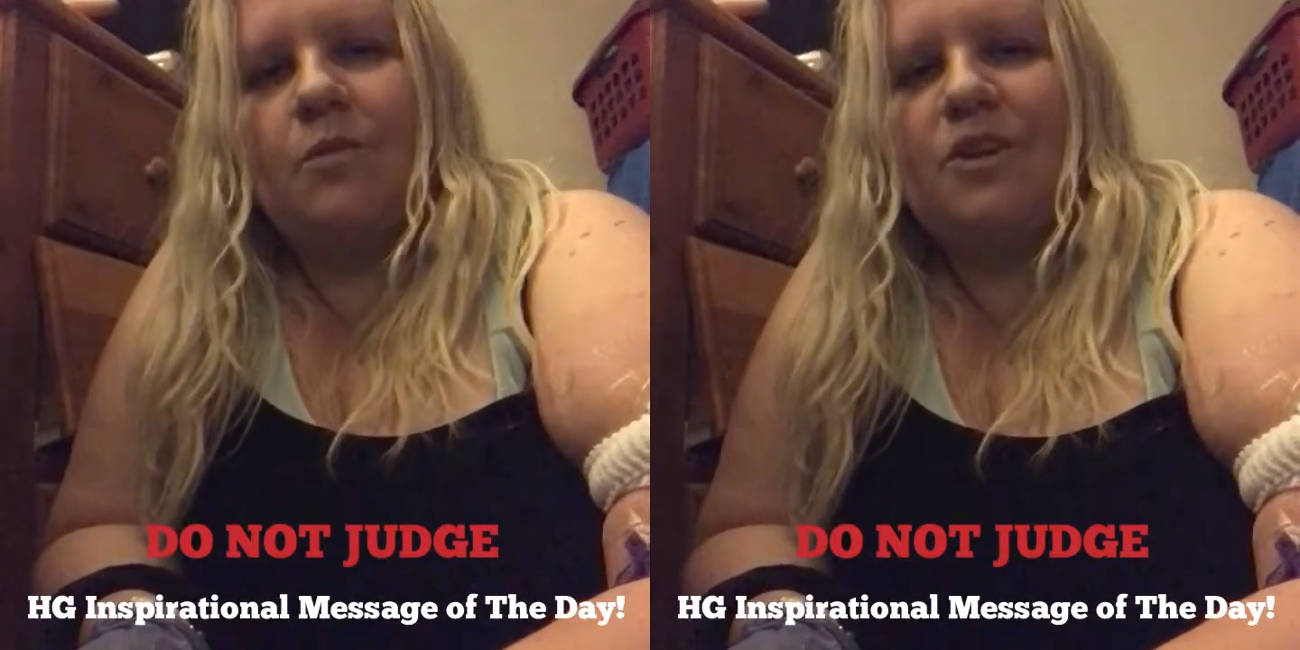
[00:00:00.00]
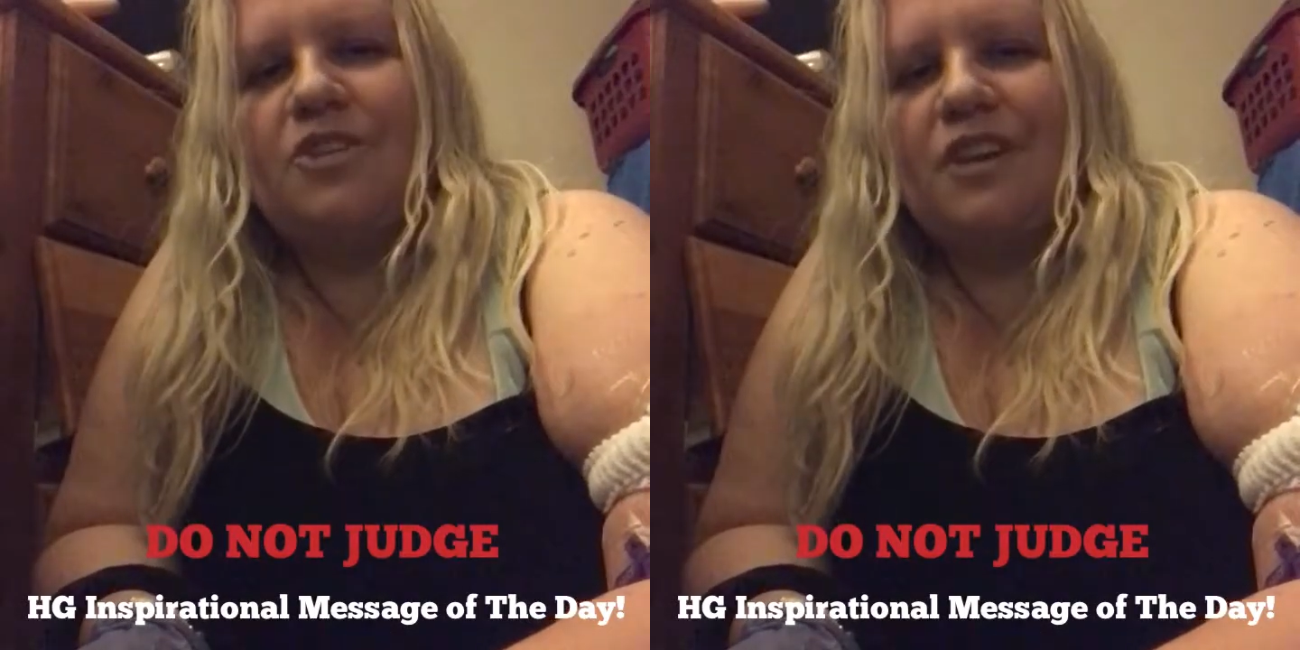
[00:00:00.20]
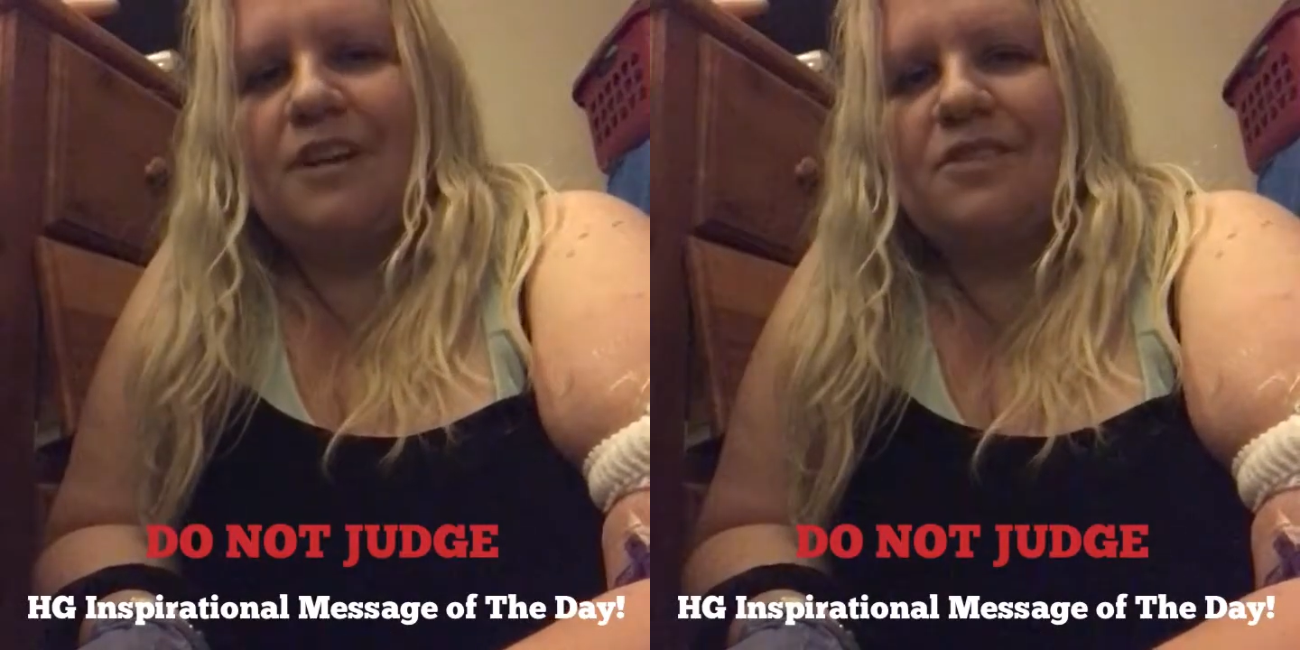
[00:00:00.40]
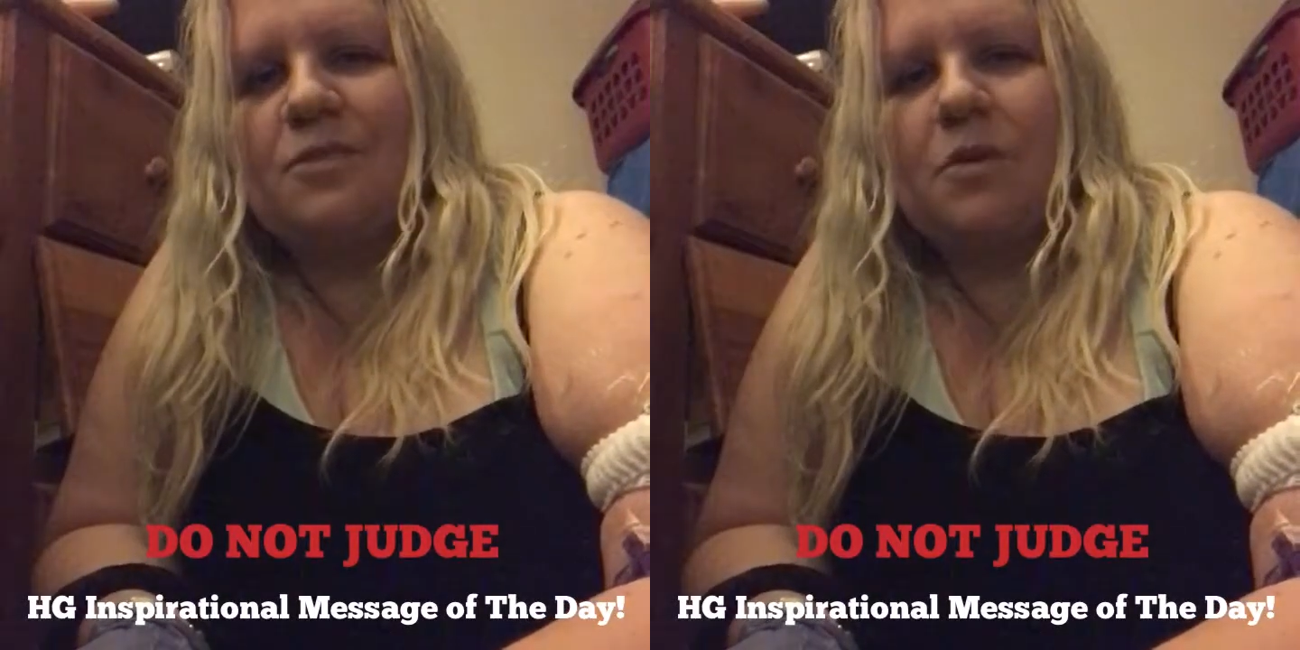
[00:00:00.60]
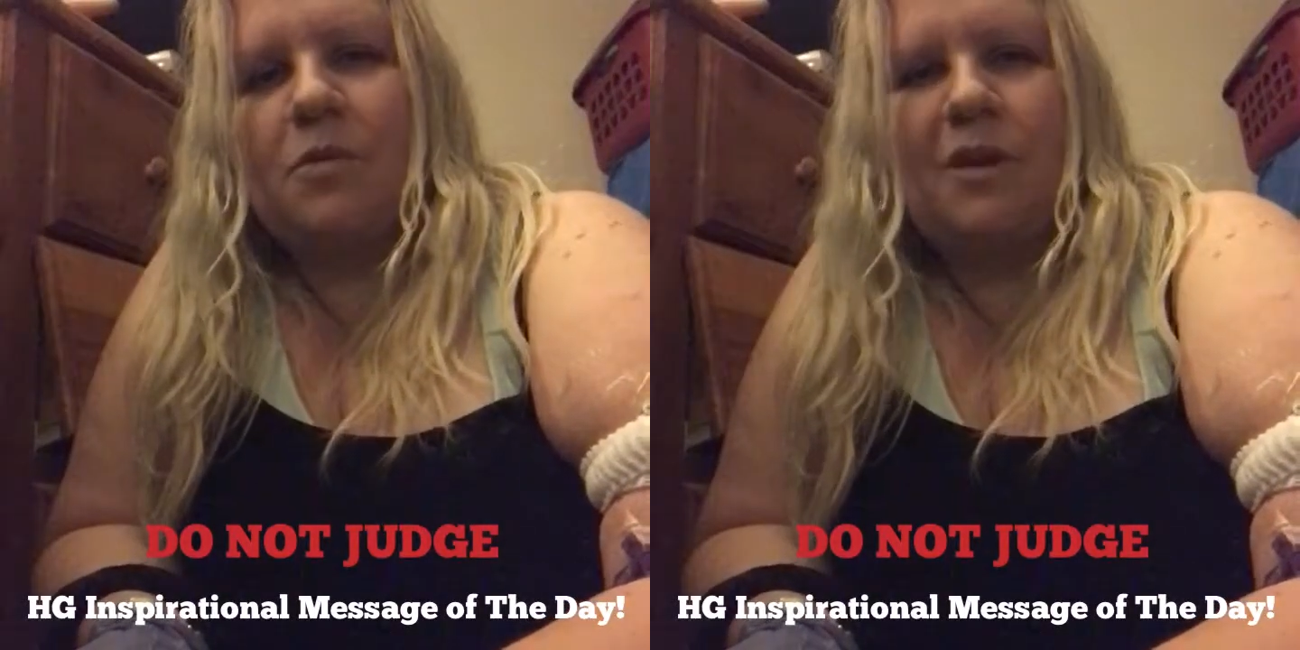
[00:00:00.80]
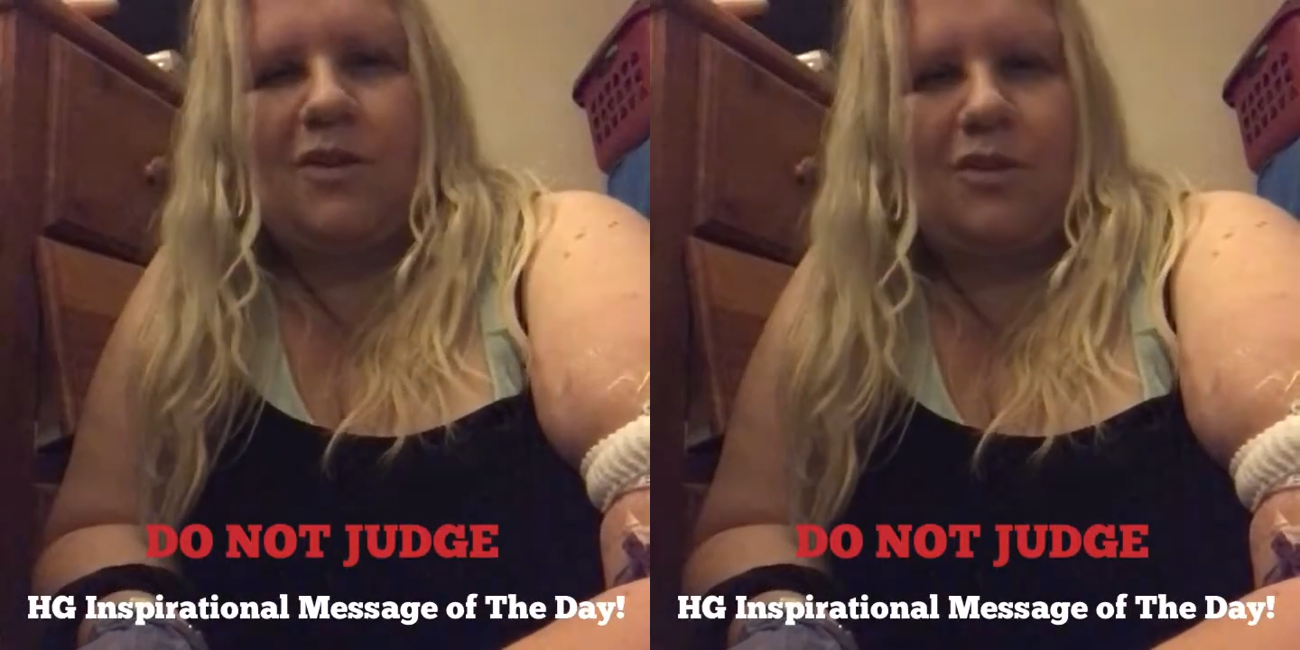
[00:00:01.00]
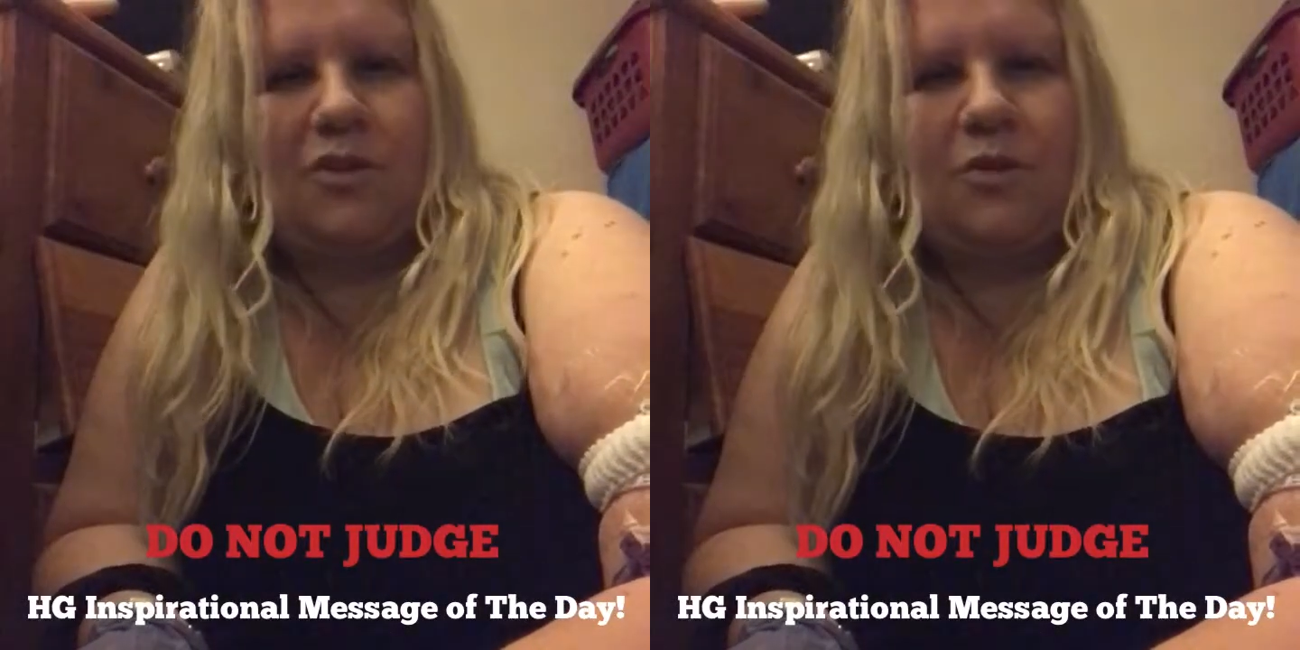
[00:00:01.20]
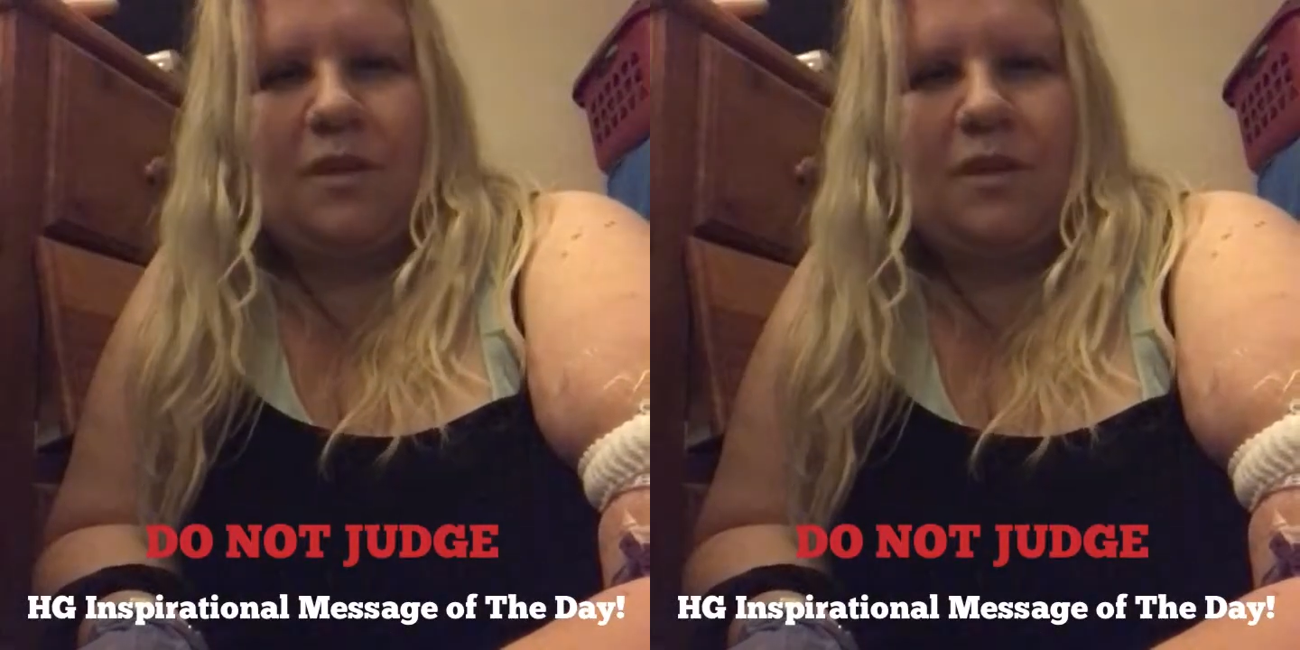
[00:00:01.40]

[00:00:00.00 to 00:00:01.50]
reach out to me about 2